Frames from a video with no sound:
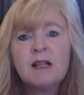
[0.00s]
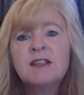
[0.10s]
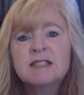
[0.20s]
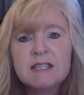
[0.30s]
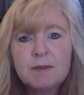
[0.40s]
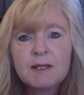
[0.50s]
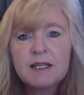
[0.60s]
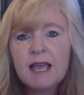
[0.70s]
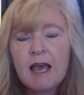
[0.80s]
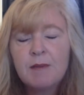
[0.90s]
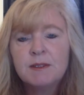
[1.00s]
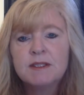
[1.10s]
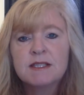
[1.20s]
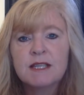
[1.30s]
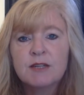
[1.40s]
This typically
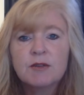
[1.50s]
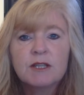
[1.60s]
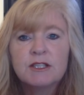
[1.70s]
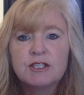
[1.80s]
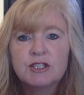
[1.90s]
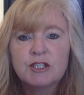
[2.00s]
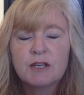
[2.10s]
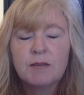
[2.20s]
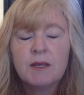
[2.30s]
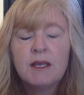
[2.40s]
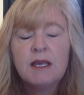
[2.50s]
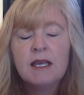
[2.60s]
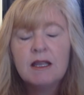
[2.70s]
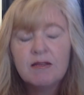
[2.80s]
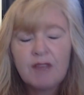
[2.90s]
happens in a relationship,
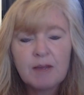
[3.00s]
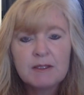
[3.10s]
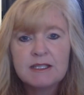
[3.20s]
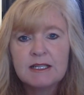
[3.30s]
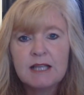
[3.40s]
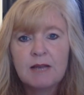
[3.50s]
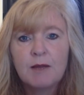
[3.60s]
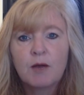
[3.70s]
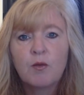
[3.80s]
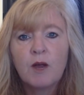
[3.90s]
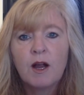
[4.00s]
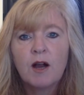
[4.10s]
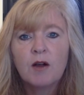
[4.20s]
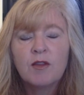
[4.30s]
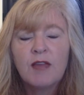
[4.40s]
in a family dynamic
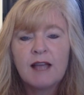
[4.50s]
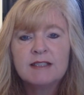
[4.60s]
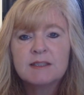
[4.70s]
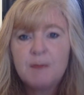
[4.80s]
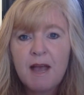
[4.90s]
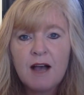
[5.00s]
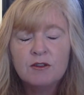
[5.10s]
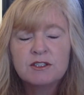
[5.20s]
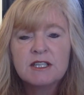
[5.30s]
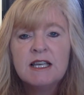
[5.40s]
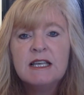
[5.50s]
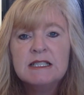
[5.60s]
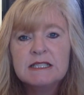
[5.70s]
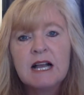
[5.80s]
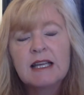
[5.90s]
where that spouse
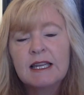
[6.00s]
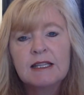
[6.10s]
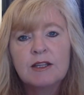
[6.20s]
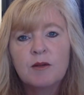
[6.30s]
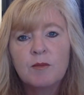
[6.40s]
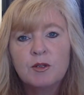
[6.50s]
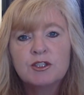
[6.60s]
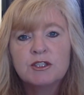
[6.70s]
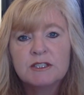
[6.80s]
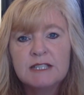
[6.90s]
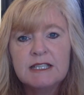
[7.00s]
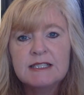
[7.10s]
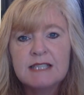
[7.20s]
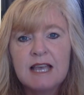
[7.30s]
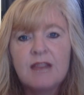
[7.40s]
is not getting their emotional
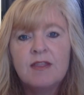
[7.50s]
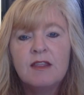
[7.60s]
needs met.